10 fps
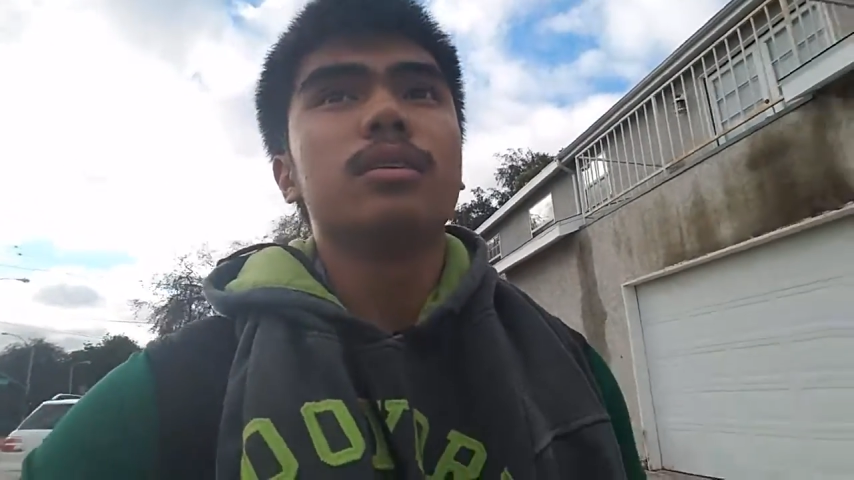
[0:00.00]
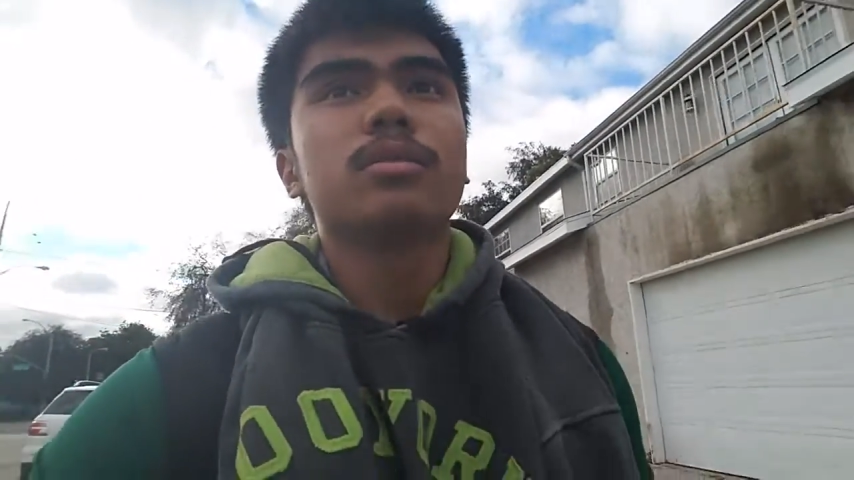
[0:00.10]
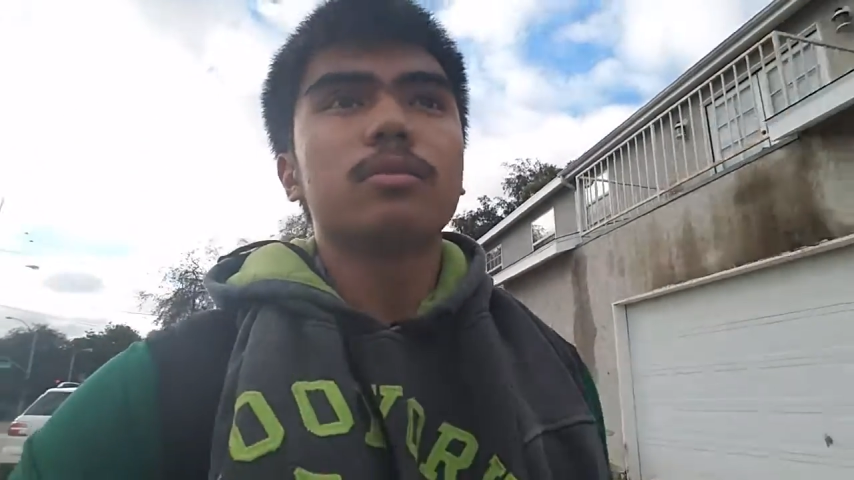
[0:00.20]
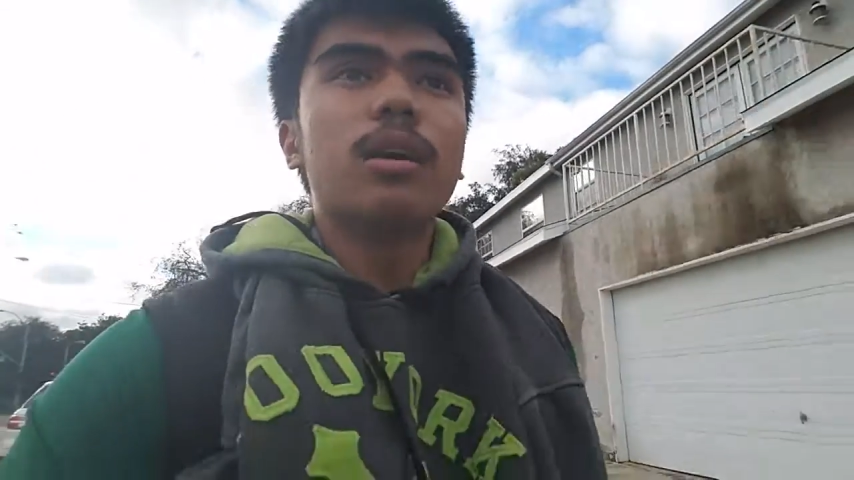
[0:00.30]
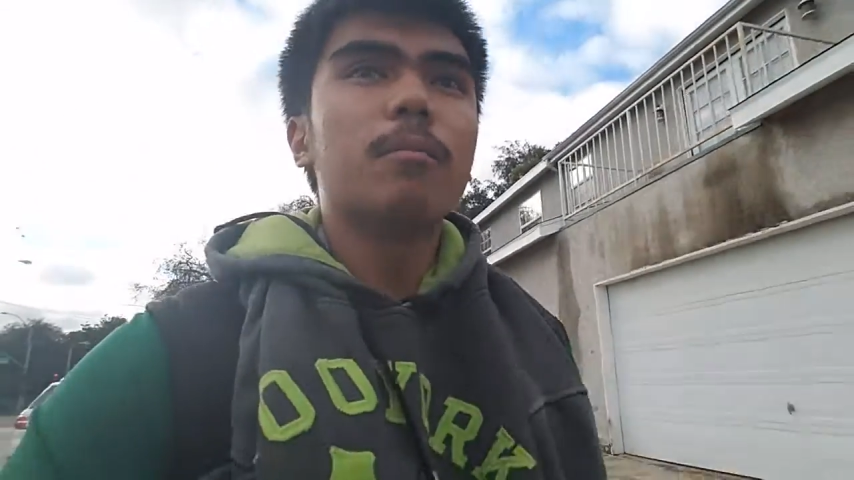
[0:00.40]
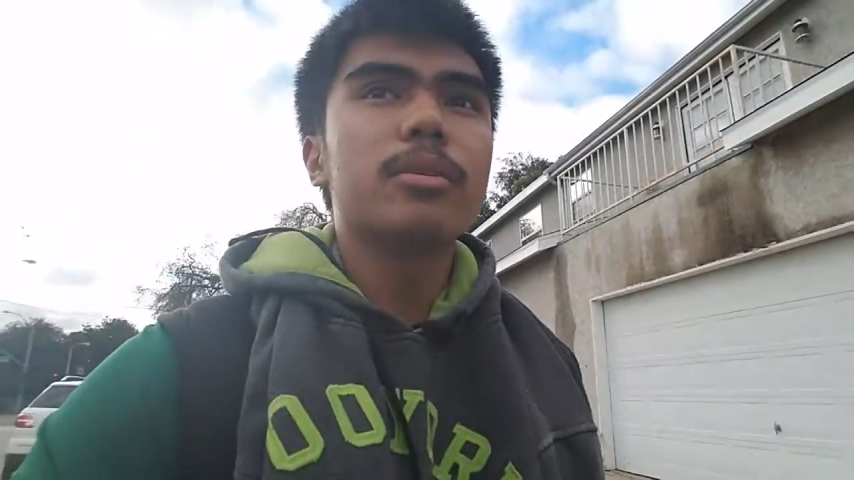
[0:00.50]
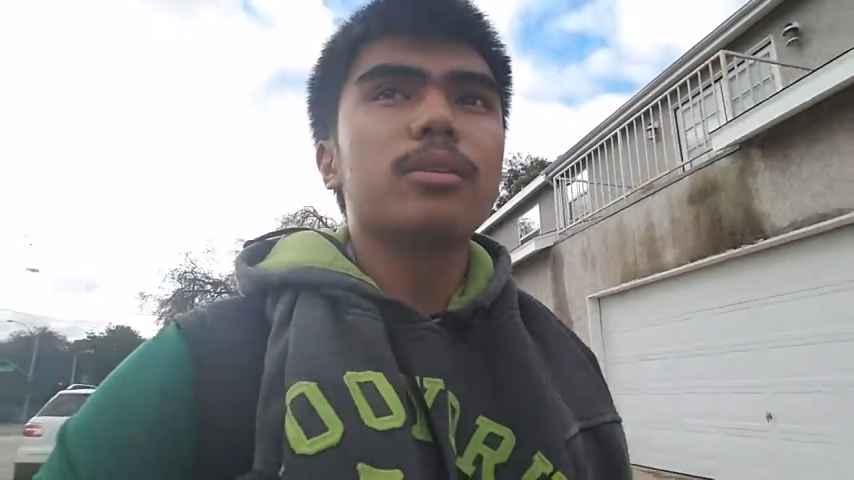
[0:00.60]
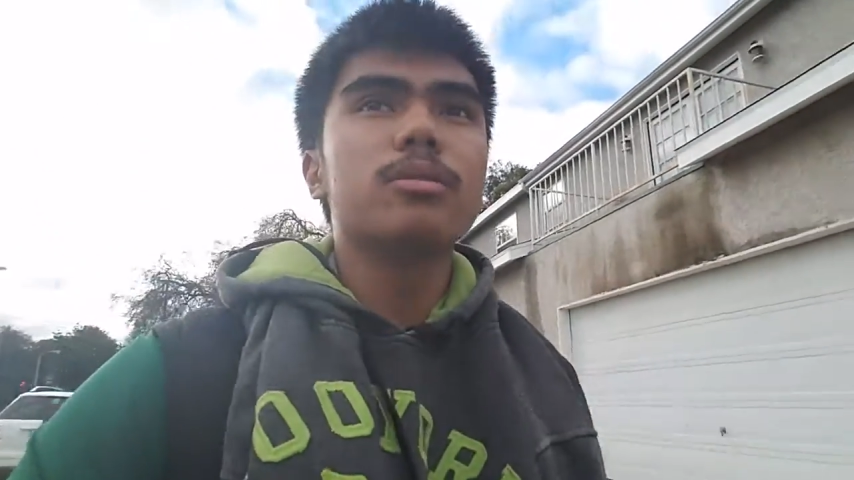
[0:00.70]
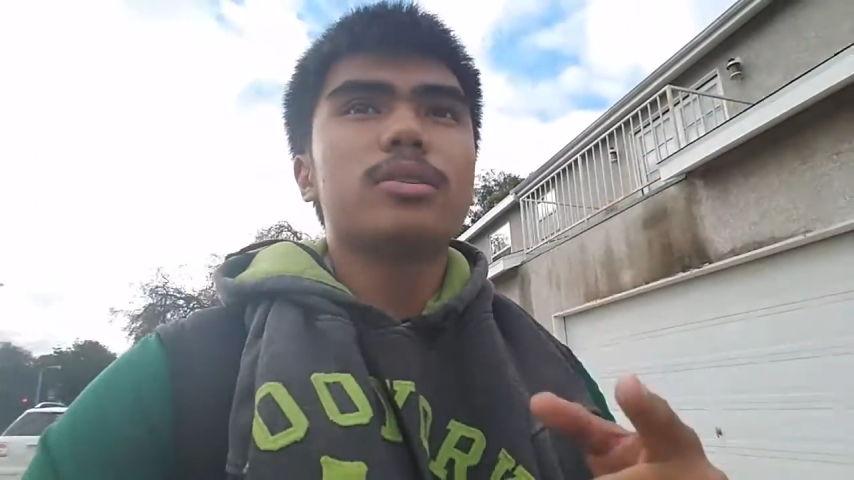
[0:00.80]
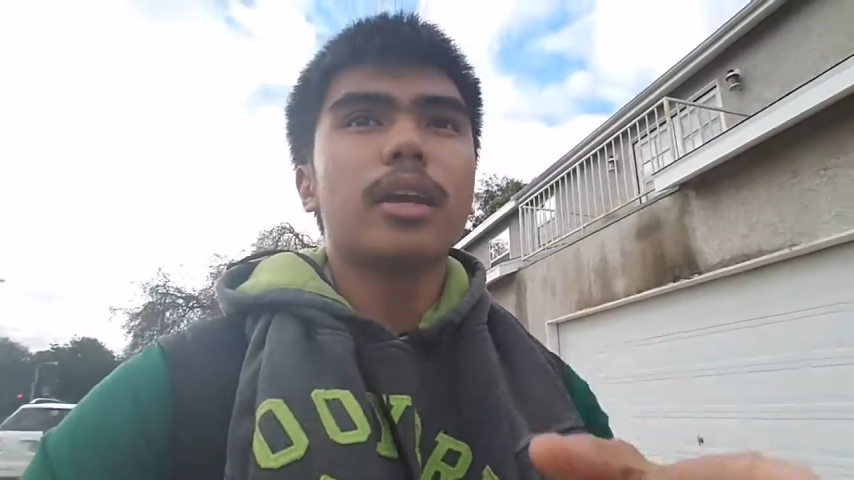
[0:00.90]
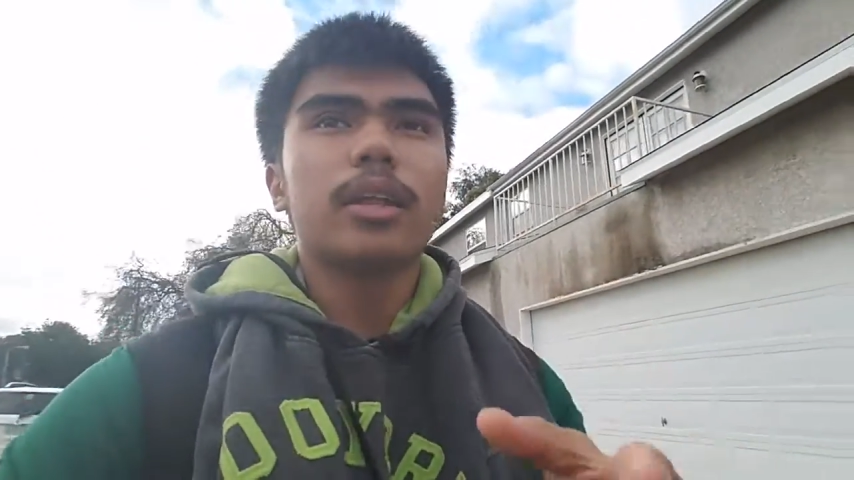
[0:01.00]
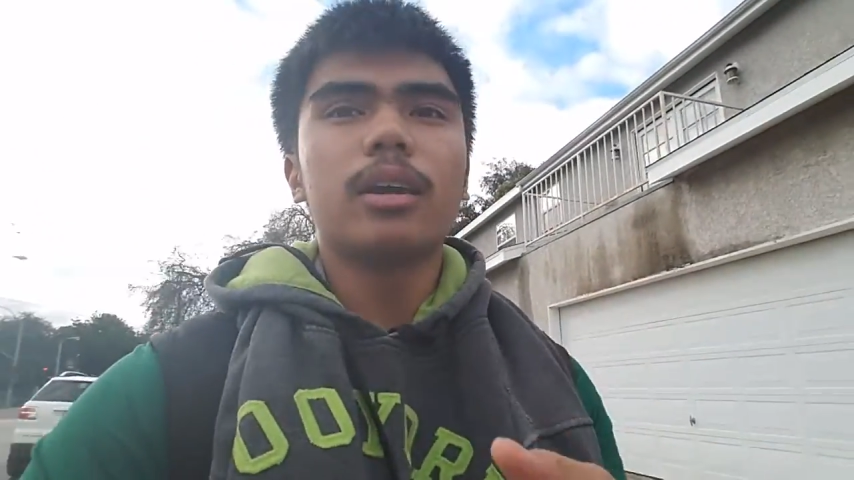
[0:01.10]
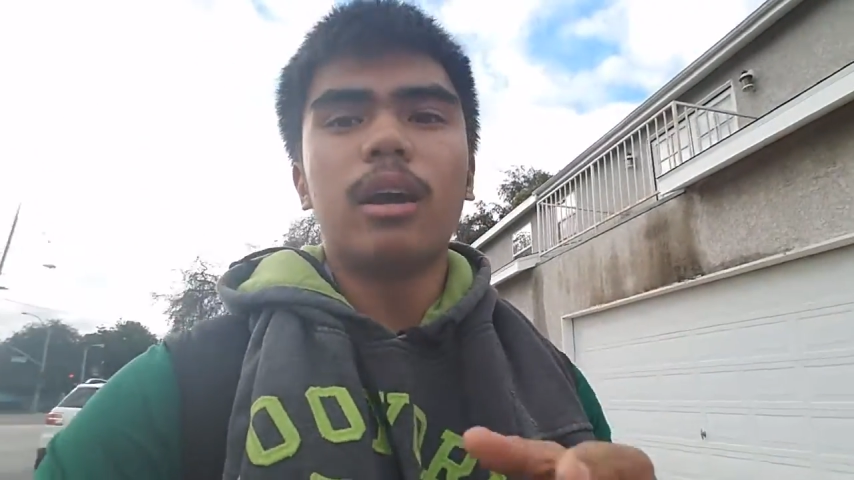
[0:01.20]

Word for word: So I'm gonna go check that out.